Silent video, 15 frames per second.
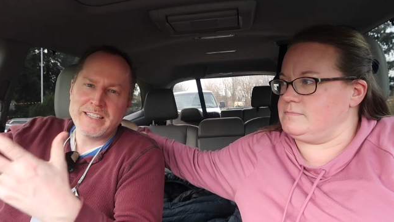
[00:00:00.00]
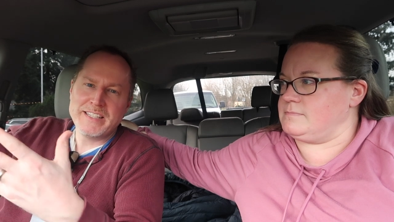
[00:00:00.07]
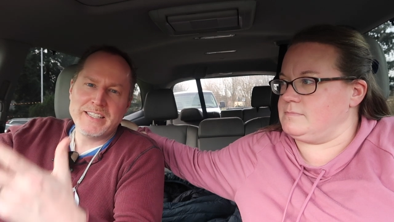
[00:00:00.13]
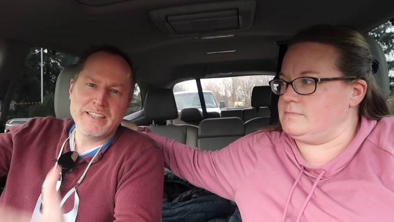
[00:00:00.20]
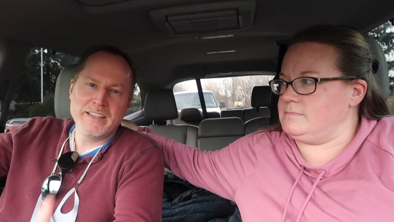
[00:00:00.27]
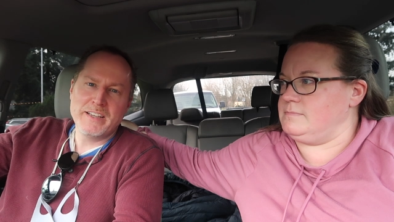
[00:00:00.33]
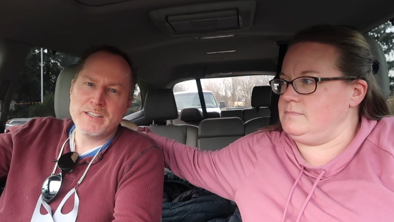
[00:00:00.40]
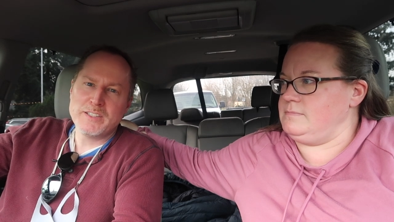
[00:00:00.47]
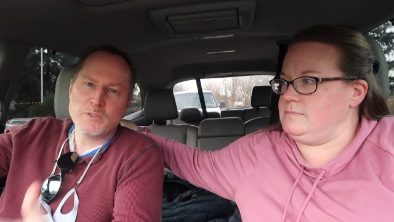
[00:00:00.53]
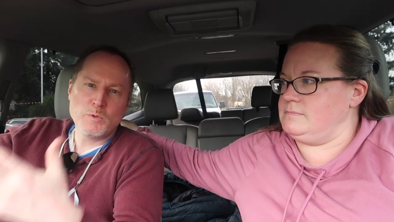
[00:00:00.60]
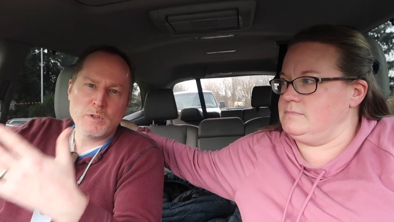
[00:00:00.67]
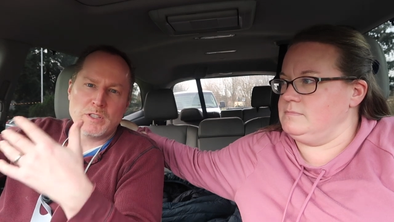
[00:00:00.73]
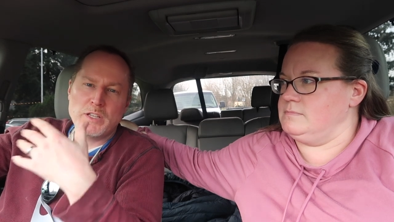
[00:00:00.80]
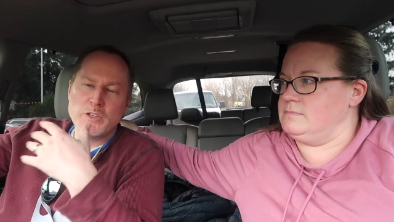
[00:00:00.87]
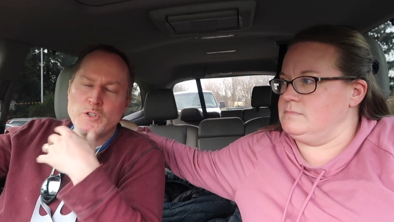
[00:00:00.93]
Speaker 1: ideas,
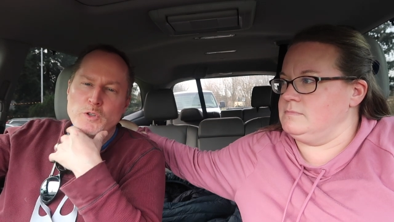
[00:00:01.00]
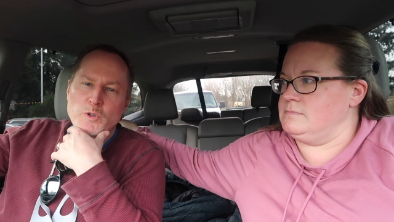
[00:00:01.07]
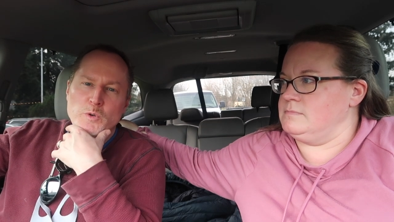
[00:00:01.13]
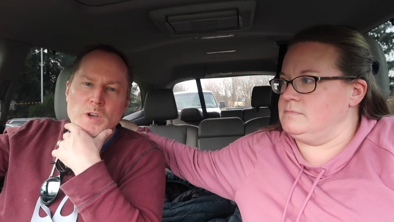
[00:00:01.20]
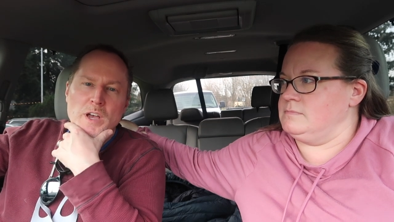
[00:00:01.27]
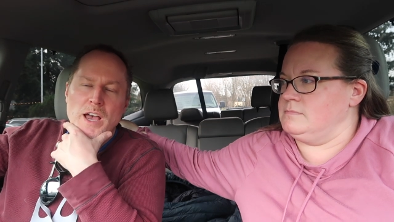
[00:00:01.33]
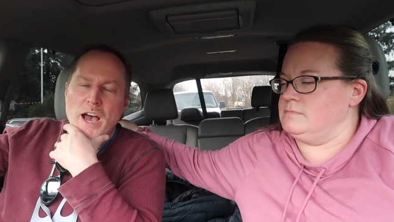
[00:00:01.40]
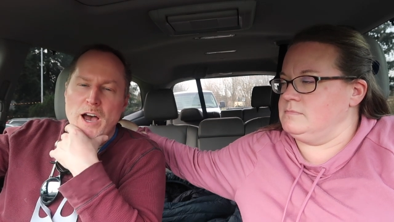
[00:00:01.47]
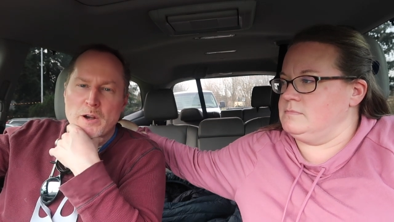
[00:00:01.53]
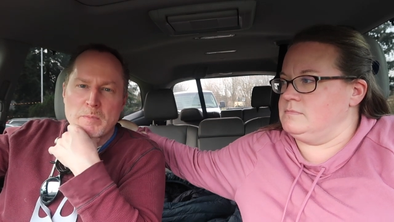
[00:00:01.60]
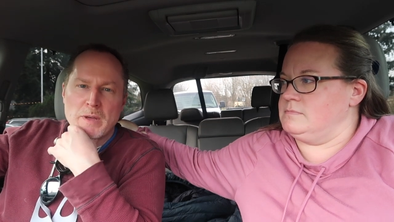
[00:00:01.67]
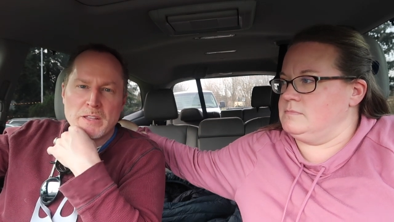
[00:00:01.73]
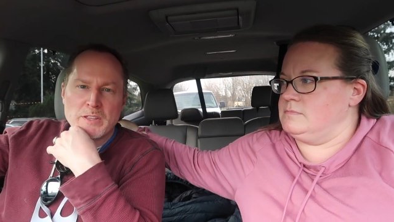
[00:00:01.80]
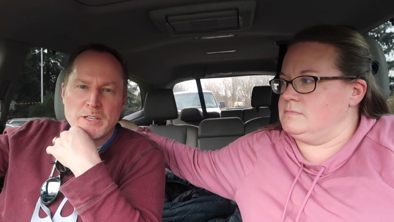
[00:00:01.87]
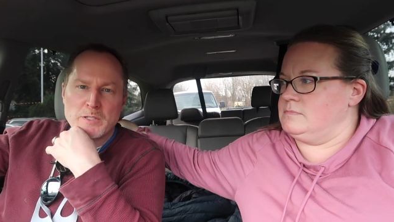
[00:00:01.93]
what they do, how to
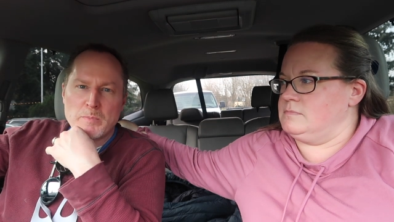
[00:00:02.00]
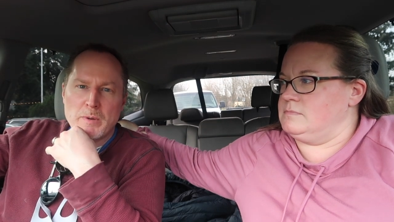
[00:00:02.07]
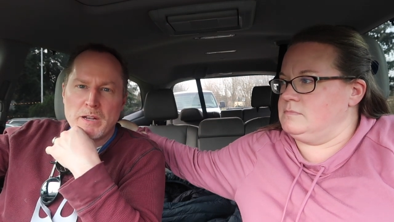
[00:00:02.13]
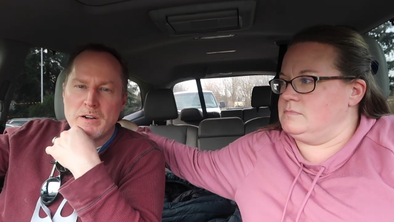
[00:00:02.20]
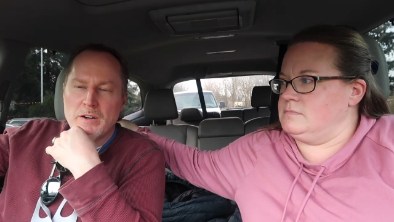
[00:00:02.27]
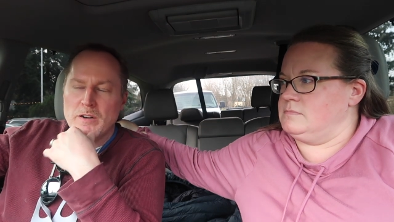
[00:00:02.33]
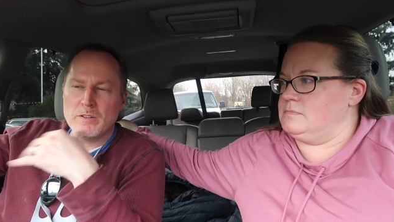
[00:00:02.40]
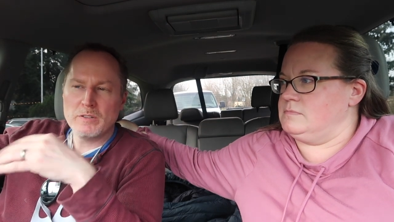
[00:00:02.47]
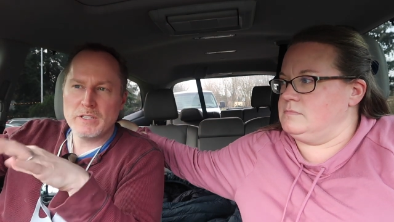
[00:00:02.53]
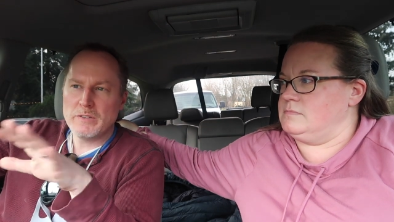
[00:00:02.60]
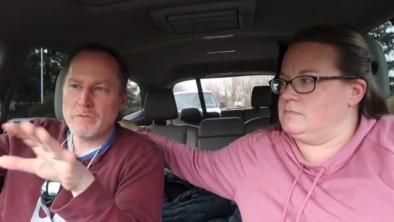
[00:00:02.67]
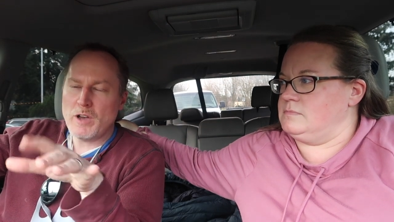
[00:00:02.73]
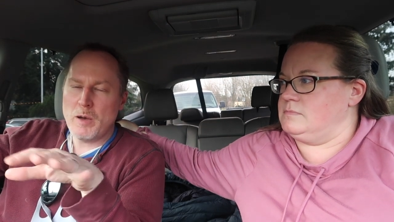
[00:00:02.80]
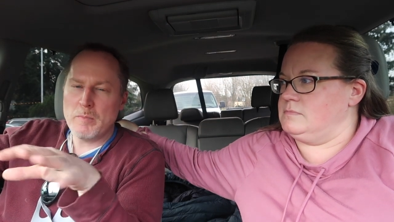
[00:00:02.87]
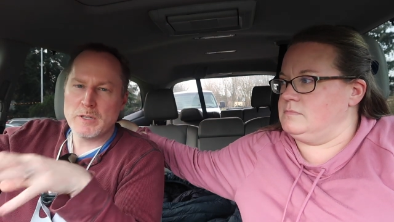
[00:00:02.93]
make things better.
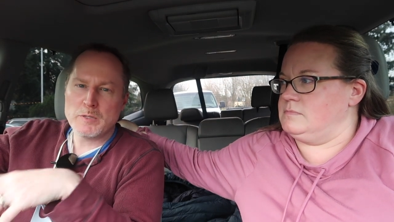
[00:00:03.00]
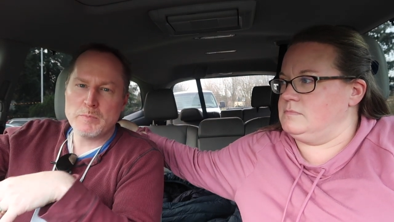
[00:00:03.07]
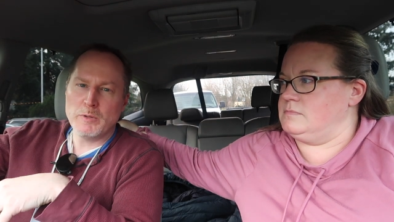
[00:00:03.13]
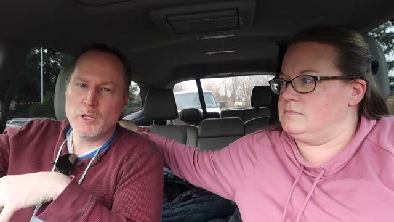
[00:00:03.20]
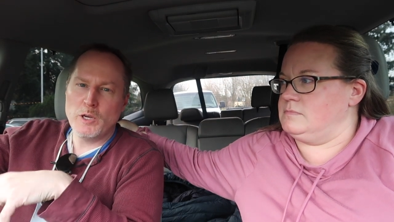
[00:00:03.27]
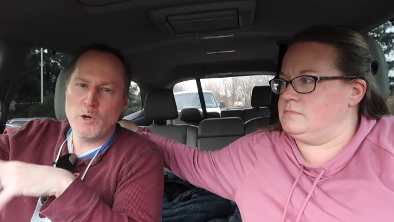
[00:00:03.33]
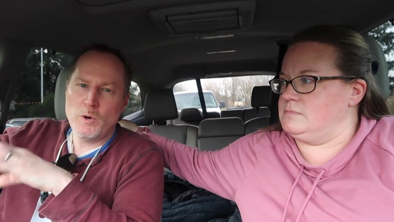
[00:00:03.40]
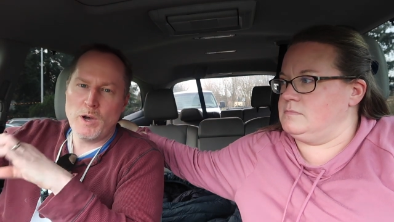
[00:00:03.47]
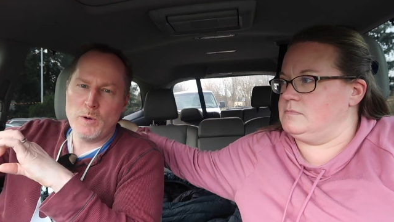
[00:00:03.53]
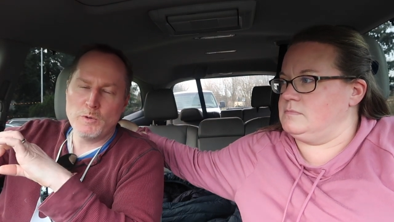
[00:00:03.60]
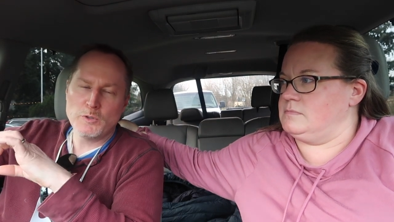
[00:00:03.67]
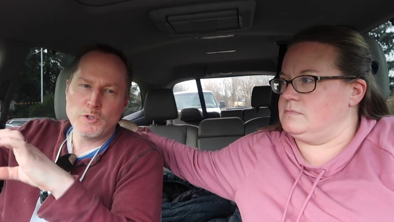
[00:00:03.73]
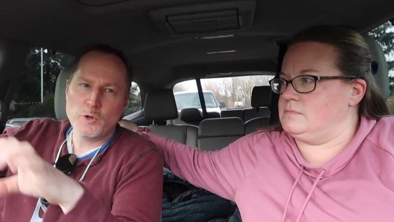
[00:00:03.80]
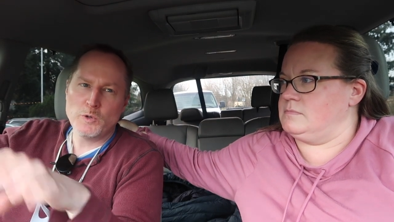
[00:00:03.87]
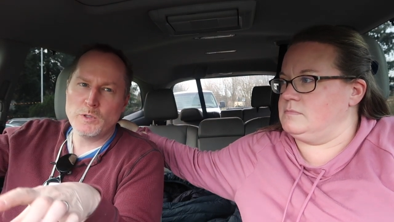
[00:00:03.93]
Leave comments below. I
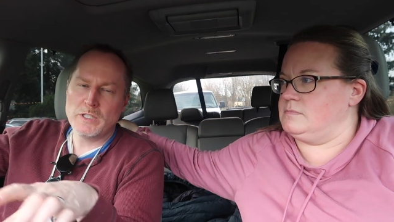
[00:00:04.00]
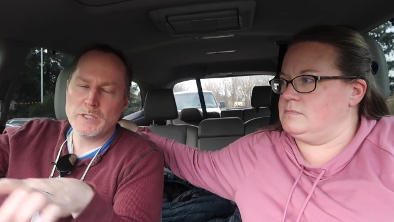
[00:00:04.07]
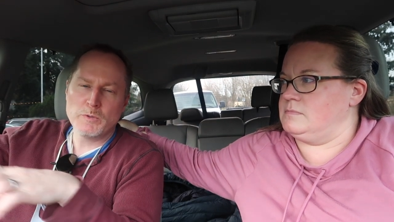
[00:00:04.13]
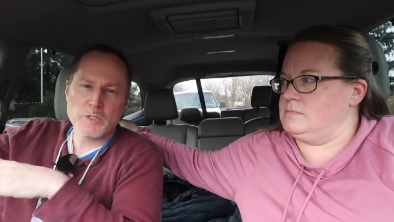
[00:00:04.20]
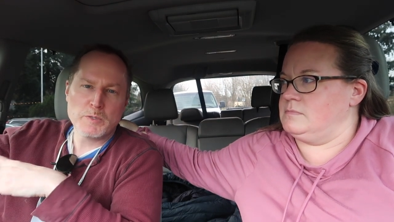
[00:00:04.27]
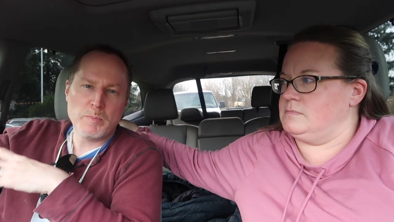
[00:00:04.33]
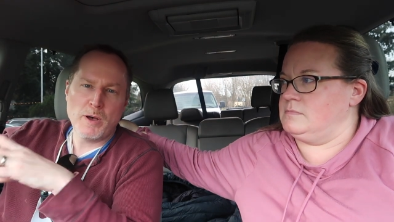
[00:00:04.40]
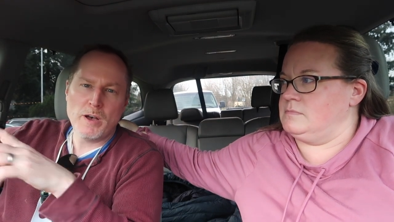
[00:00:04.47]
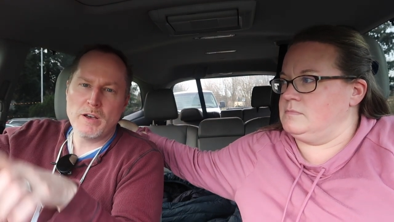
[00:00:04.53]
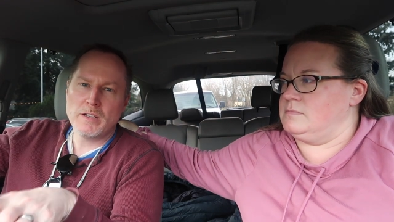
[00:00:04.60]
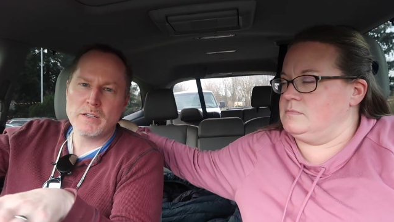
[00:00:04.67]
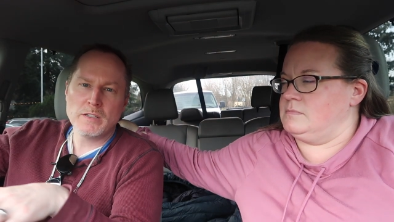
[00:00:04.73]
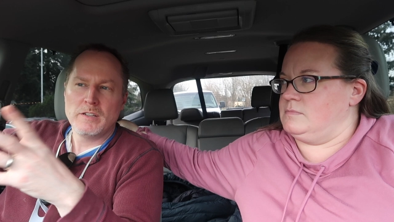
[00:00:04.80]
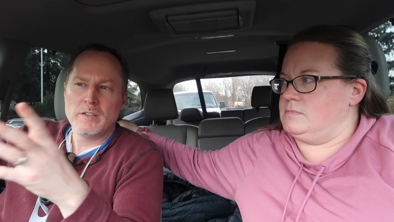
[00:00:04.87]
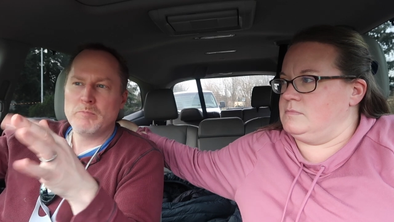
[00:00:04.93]
will totally
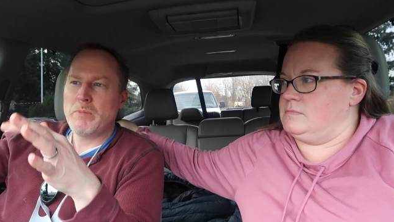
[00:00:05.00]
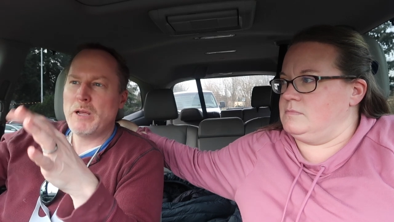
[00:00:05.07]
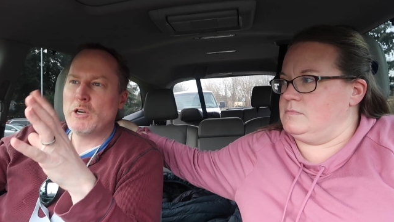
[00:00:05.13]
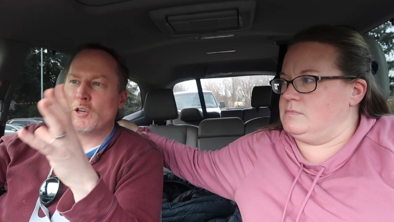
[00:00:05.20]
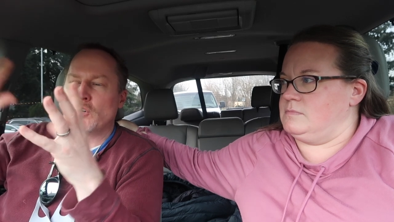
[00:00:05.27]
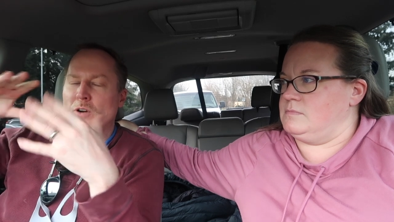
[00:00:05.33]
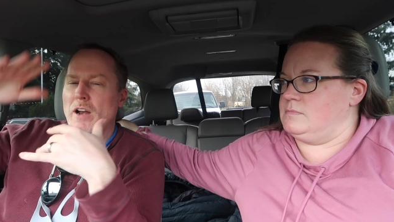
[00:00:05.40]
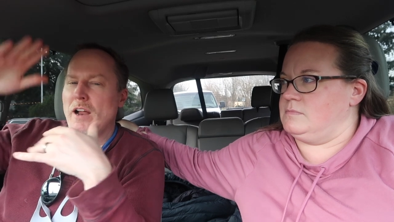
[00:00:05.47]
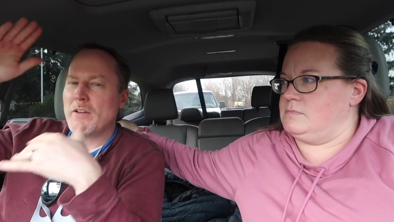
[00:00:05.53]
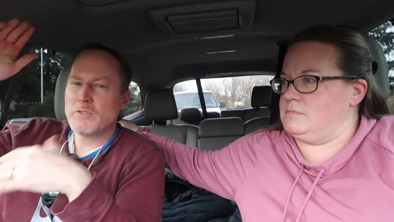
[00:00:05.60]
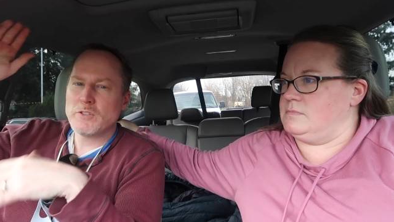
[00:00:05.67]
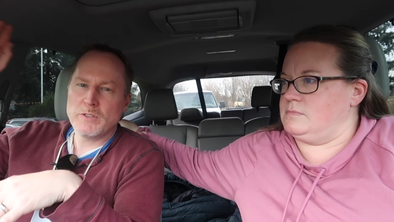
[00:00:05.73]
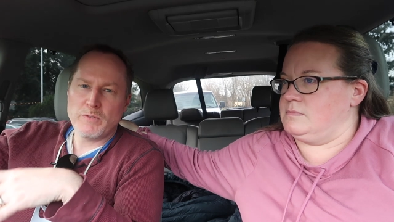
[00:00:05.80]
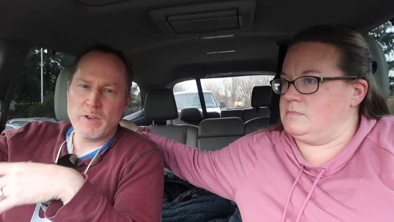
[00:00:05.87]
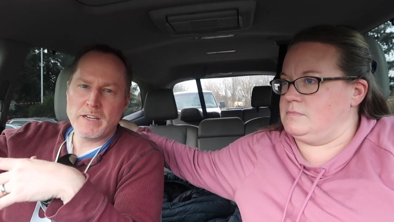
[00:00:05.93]
respond in
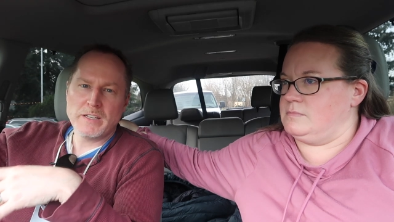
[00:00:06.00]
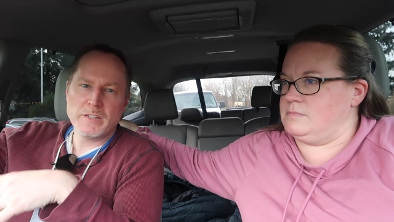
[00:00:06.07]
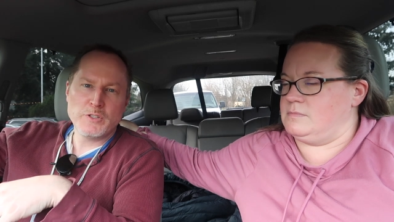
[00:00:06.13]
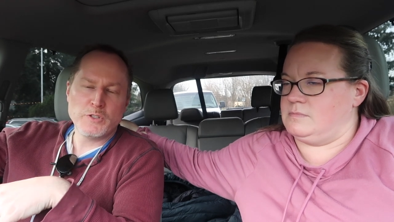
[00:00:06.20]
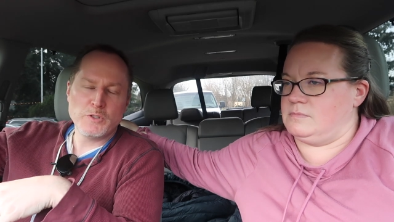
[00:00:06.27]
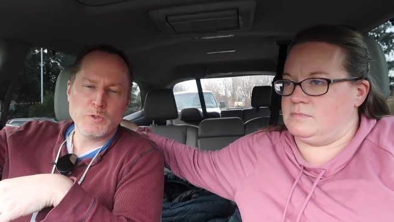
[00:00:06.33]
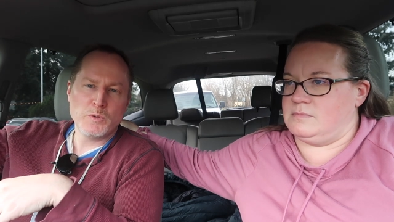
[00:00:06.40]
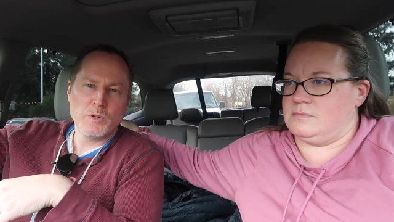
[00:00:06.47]
paragraphs if I need to.